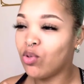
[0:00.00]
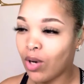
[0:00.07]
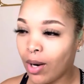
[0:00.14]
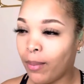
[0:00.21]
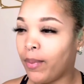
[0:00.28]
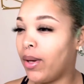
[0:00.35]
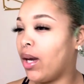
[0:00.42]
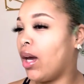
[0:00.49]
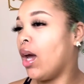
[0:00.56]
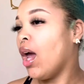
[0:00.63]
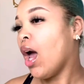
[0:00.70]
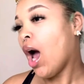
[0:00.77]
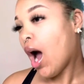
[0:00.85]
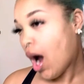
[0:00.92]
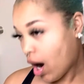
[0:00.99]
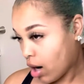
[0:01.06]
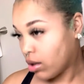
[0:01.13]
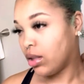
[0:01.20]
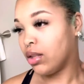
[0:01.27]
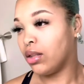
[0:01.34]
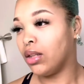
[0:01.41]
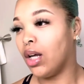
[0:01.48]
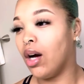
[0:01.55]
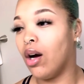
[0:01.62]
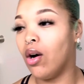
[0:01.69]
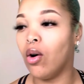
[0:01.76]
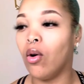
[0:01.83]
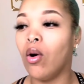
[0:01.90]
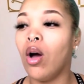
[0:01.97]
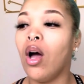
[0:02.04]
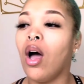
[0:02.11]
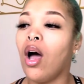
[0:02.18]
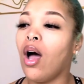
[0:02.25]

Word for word: drop in all year long,